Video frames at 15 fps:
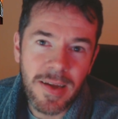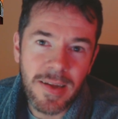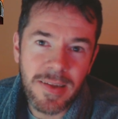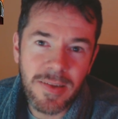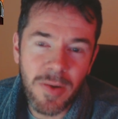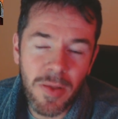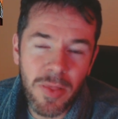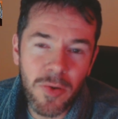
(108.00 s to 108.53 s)

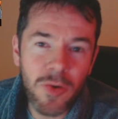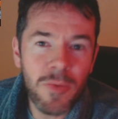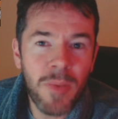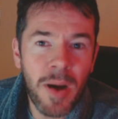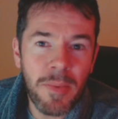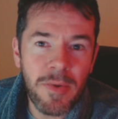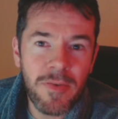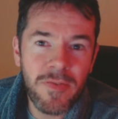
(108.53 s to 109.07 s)
So I thought it
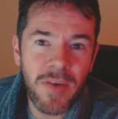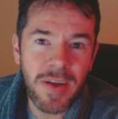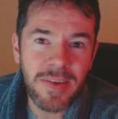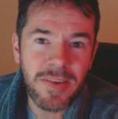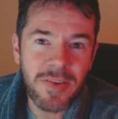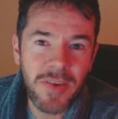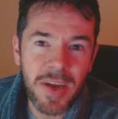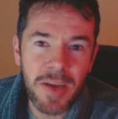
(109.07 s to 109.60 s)
might be fun
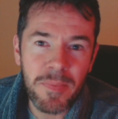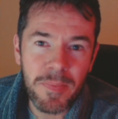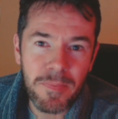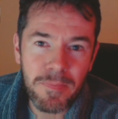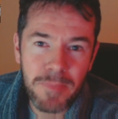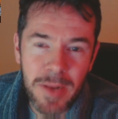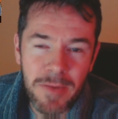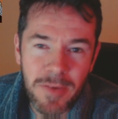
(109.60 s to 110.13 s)
to take a
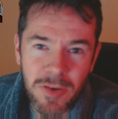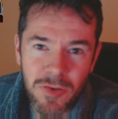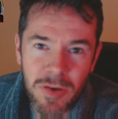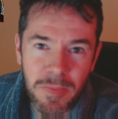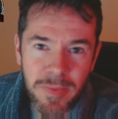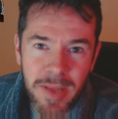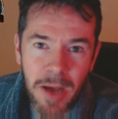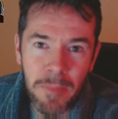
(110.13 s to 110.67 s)
bit of a
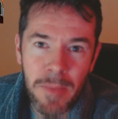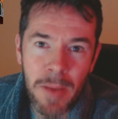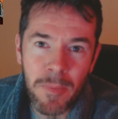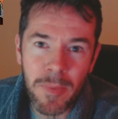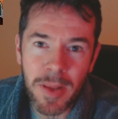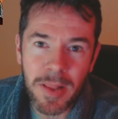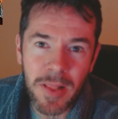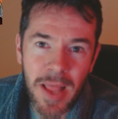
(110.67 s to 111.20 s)
trip down
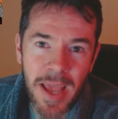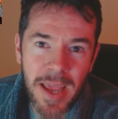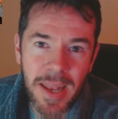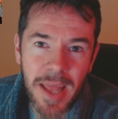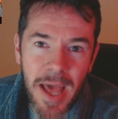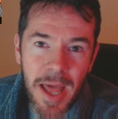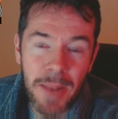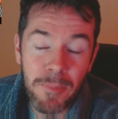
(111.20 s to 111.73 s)
memory
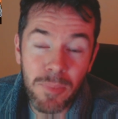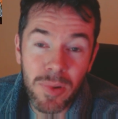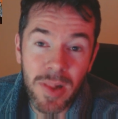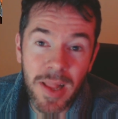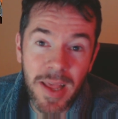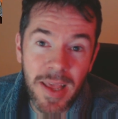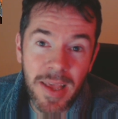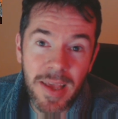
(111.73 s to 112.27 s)
lane and
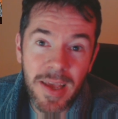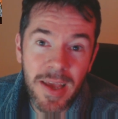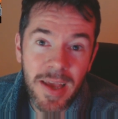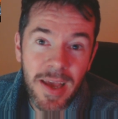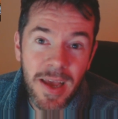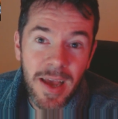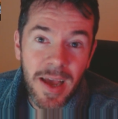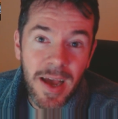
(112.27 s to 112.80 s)
play
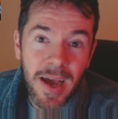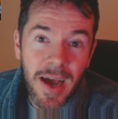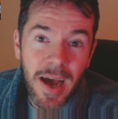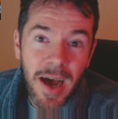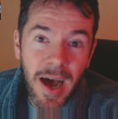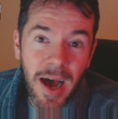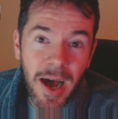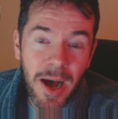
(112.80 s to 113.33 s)

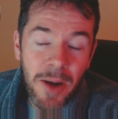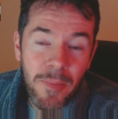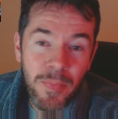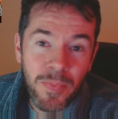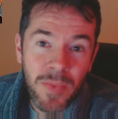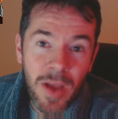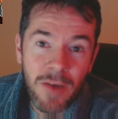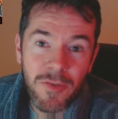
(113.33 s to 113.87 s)

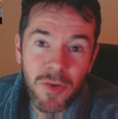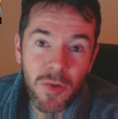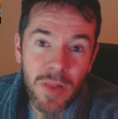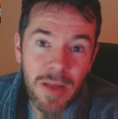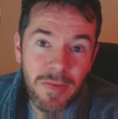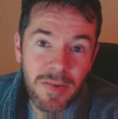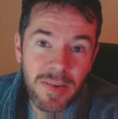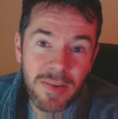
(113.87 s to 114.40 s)
a few
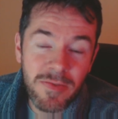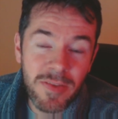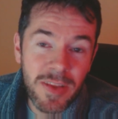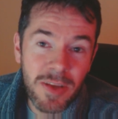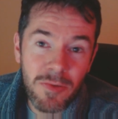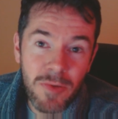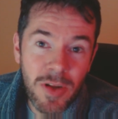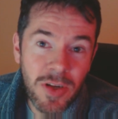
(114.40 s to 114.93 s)
levels of
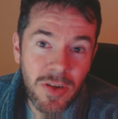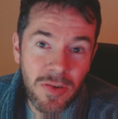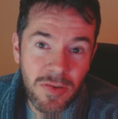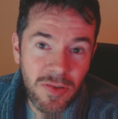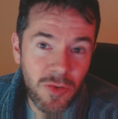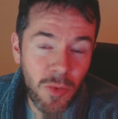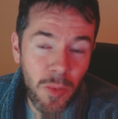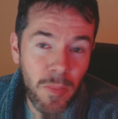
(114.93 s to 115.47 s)
the original
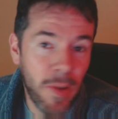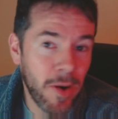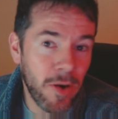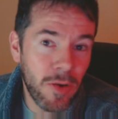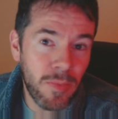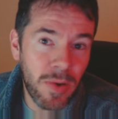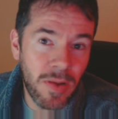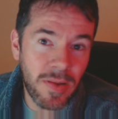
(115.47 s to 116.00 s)
Super
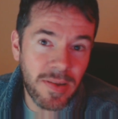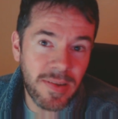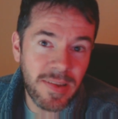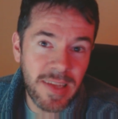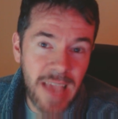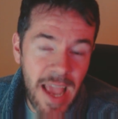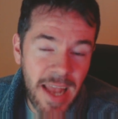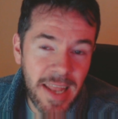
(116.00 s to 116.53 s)
Mario Bros.,
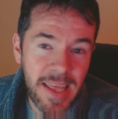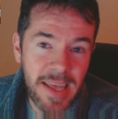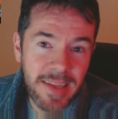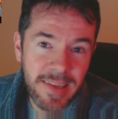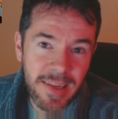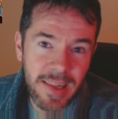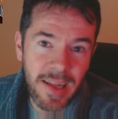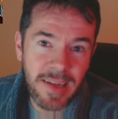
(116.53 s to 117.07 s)
the
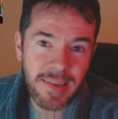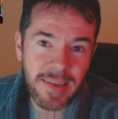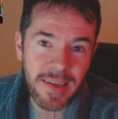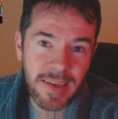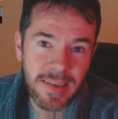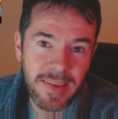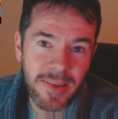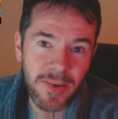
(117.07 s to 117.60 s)
NES
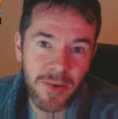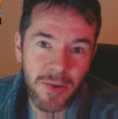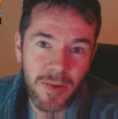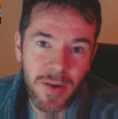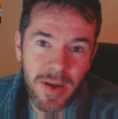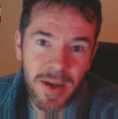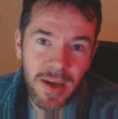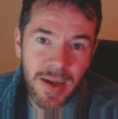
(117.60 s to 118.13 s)
classic. So
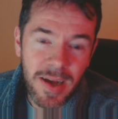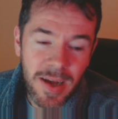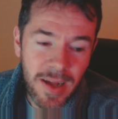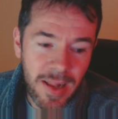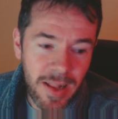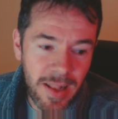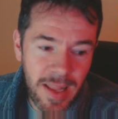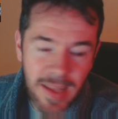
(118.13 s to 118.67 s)

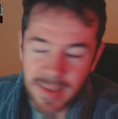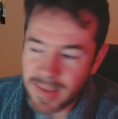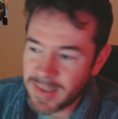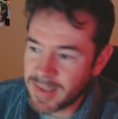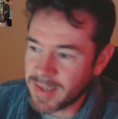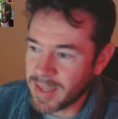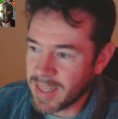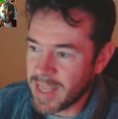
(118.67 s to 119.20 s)

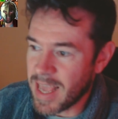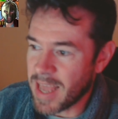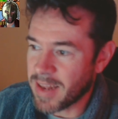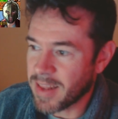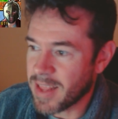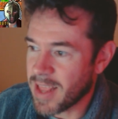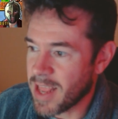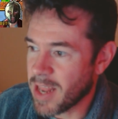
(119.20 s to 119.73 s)
let's
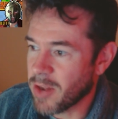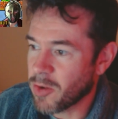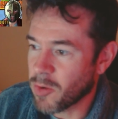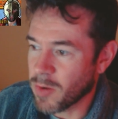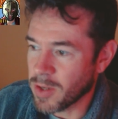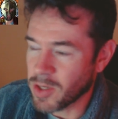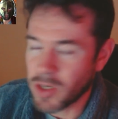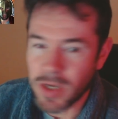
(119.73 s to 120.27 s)
get
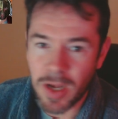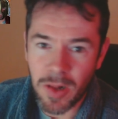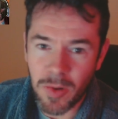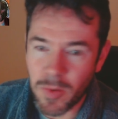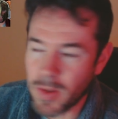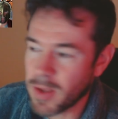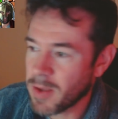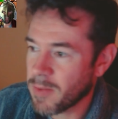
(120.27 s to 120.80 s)
into it, shall
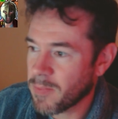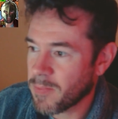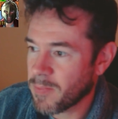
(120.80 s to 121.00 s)
we?